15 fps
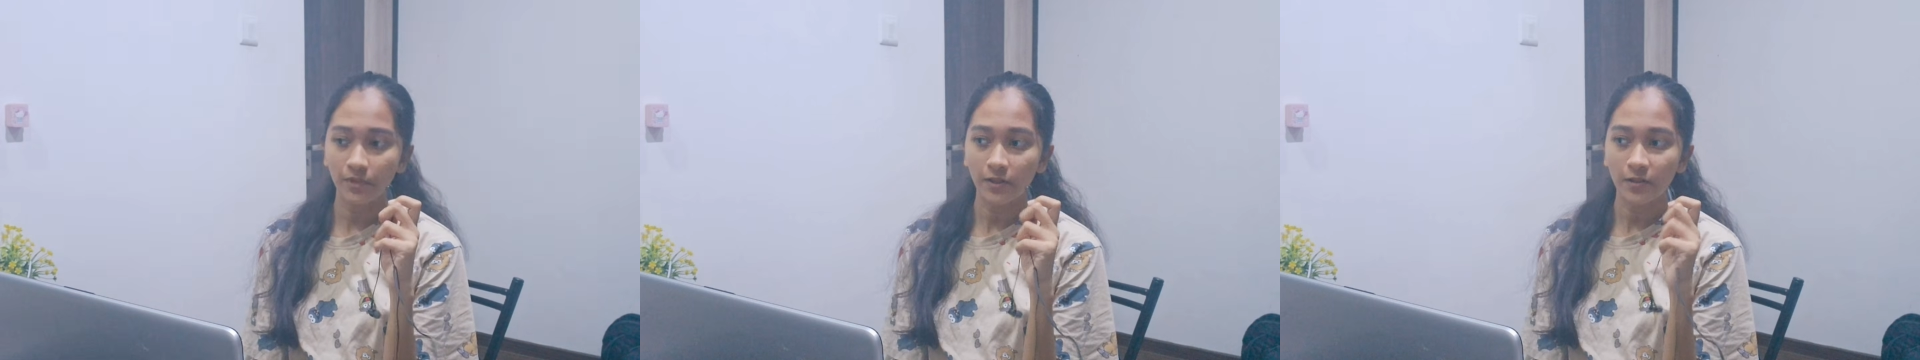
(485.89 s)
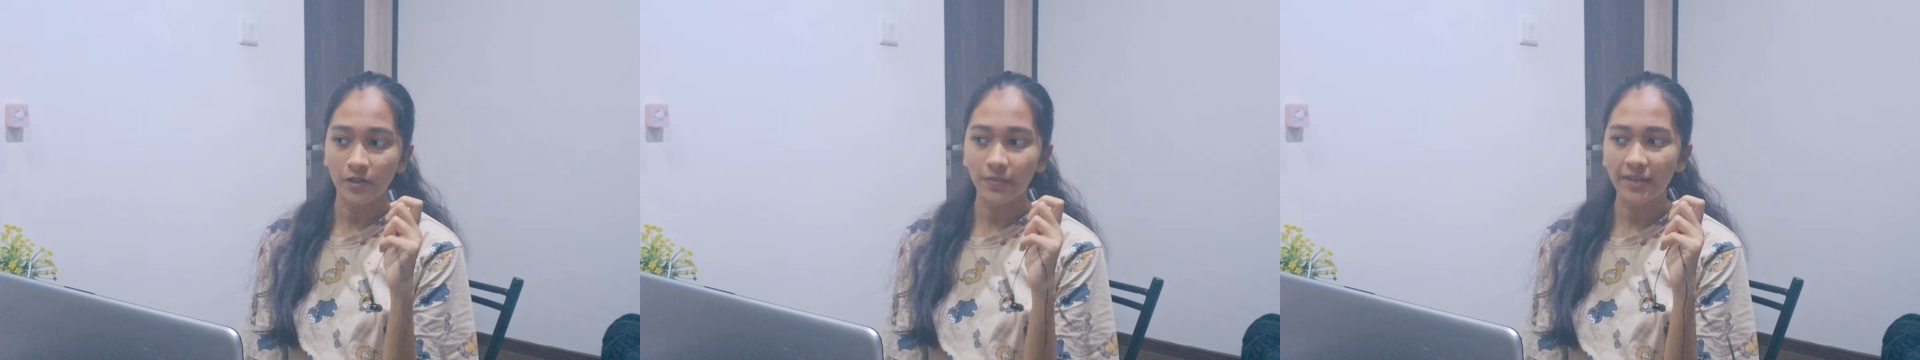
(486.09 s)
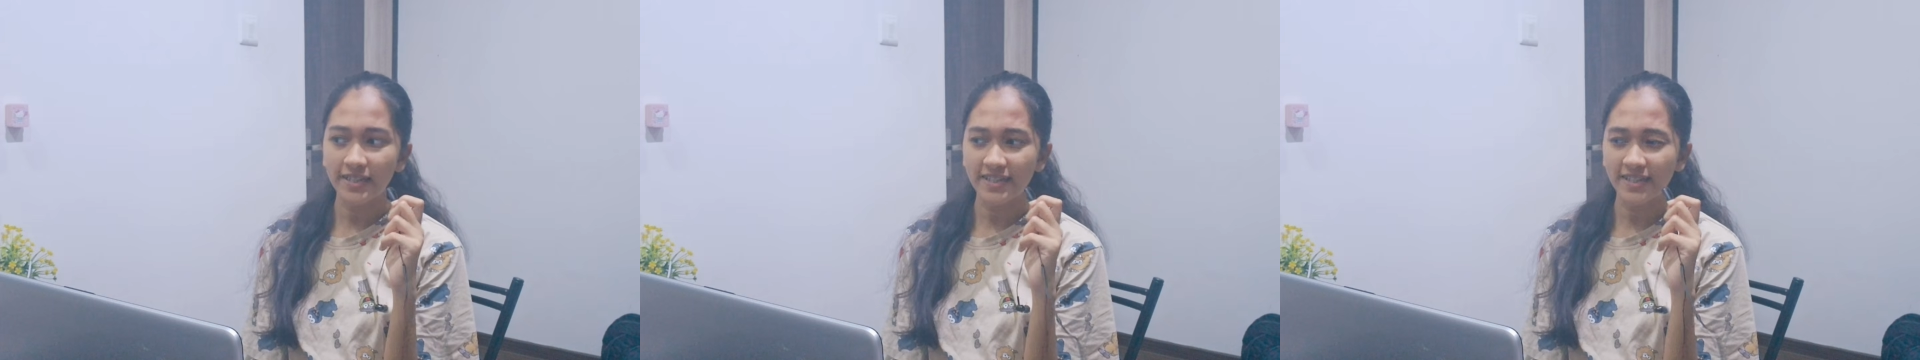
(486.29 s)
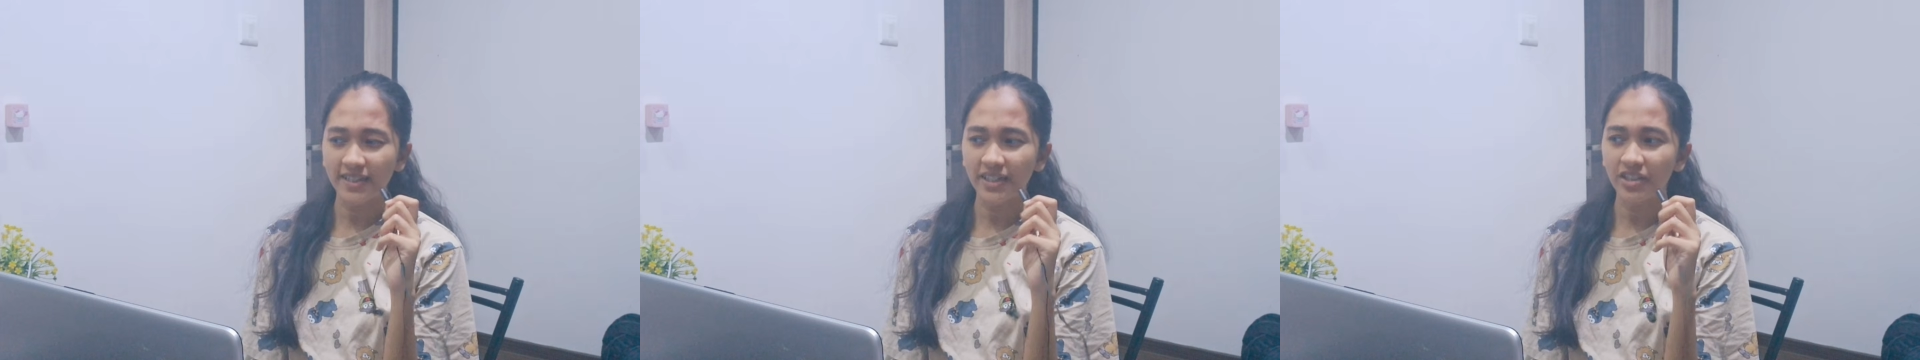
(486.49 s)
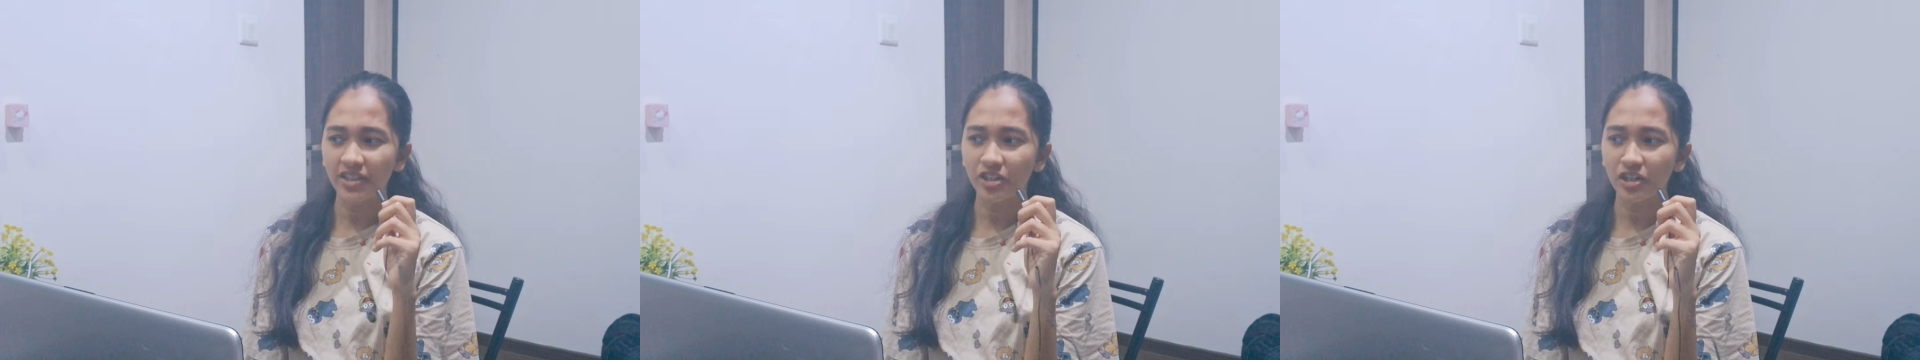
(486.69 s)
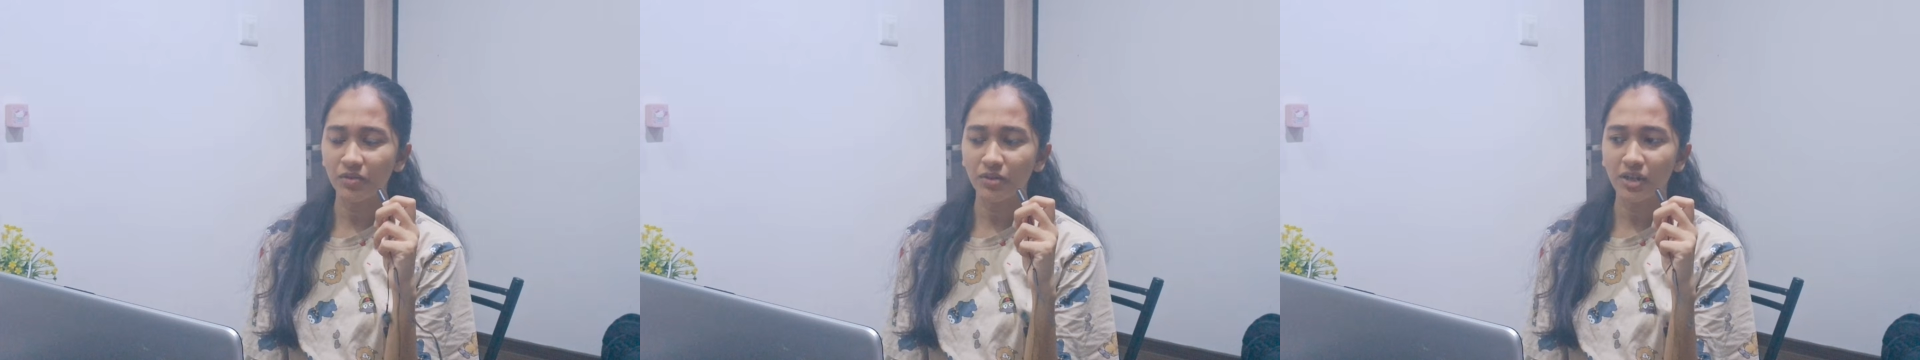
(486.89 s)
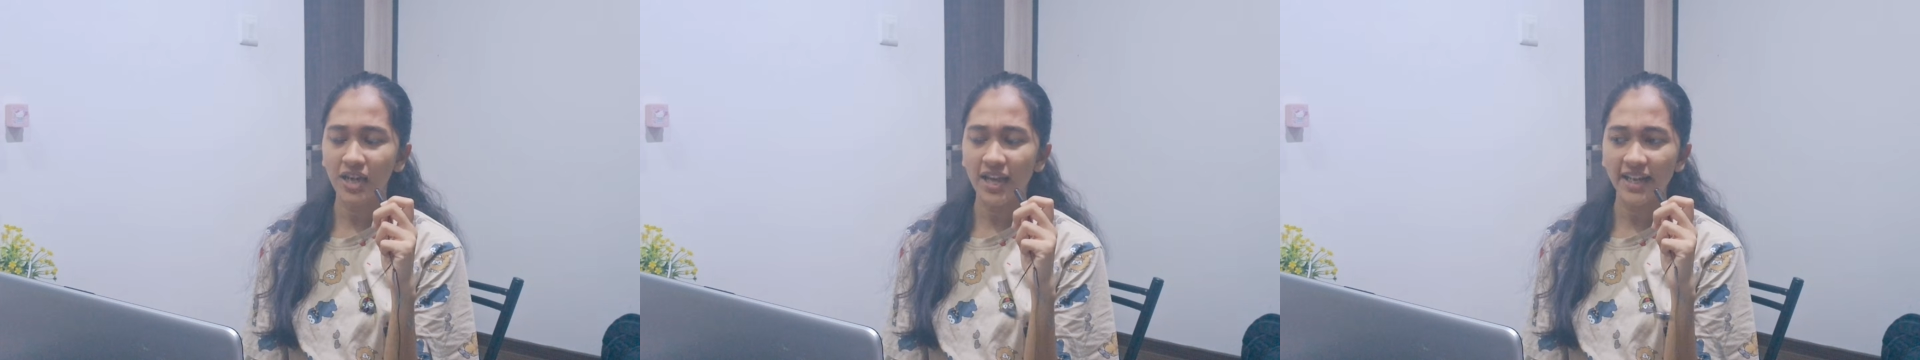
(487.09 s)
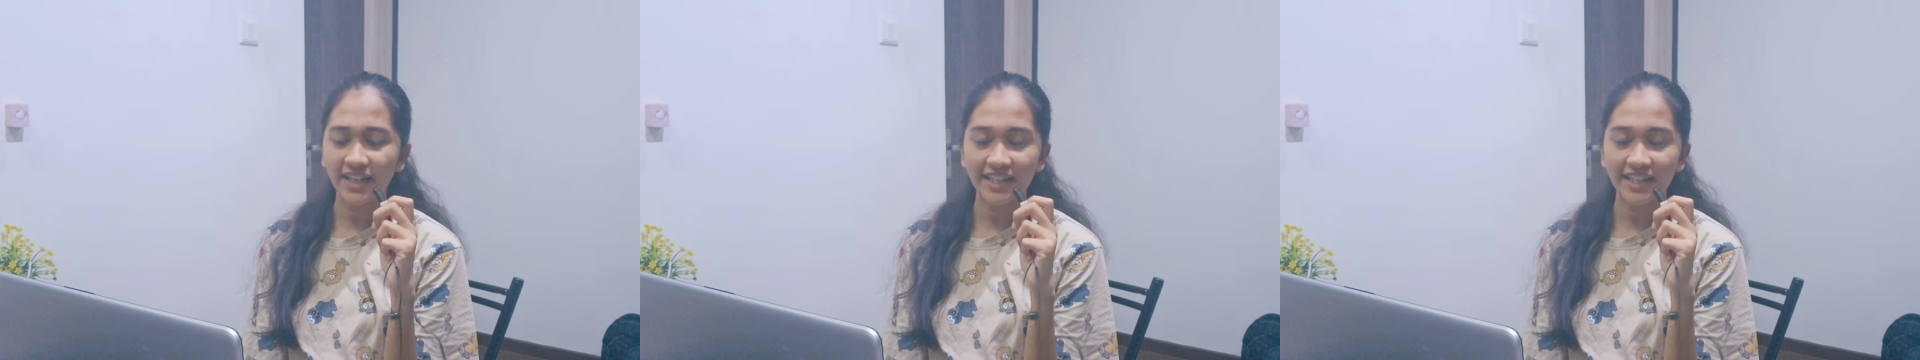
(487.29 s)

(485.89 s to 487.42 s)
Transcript: So basically there were like